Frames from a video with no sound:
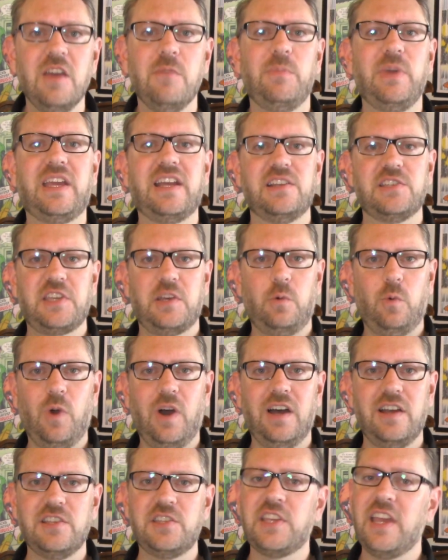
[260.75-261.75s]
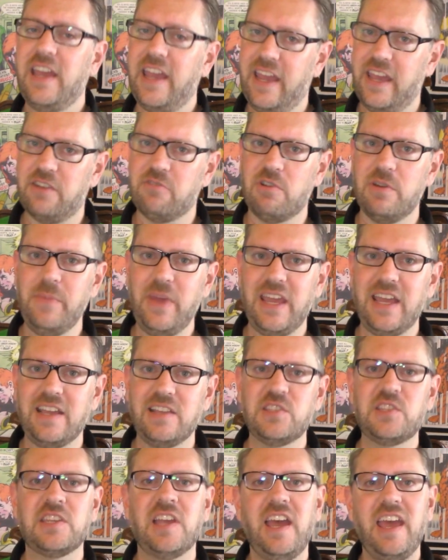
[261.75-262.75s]
because it was, and
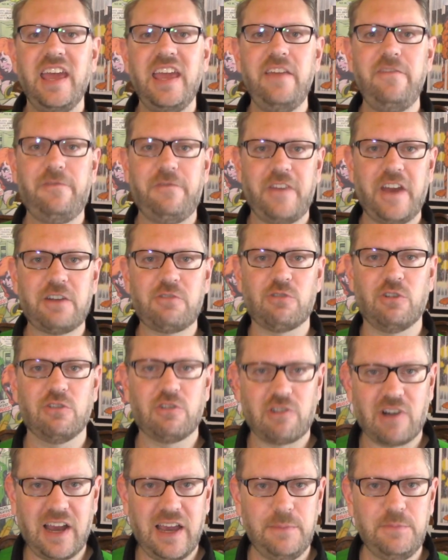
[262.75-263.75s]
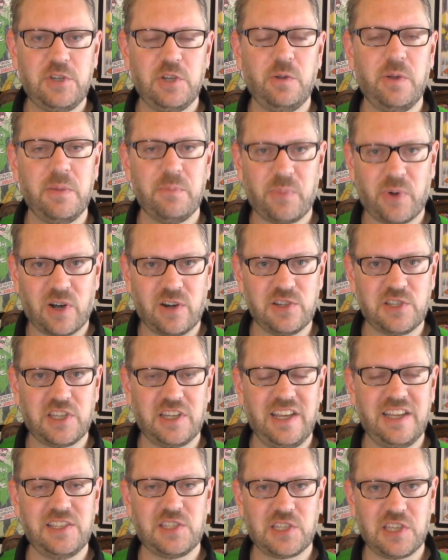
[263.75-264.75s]
remains, a federal crime to
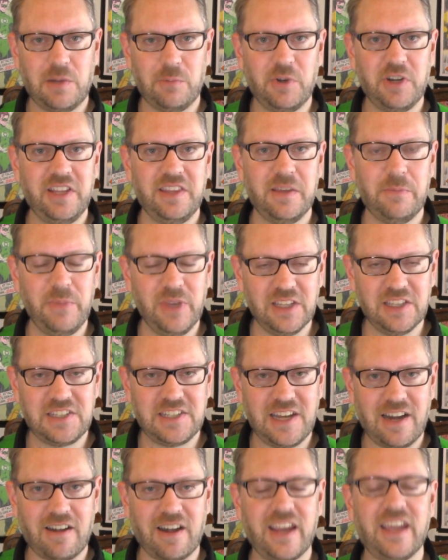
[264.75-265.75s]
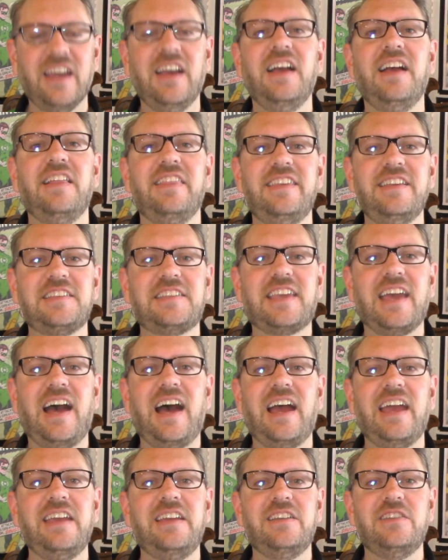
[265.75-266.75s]
impersonate someone in the military. This
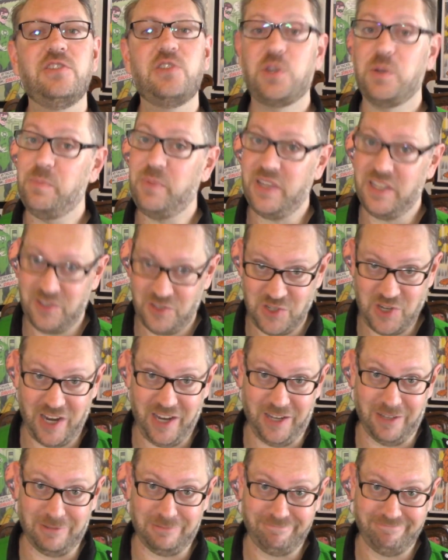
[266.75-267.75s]
guy should be in jail.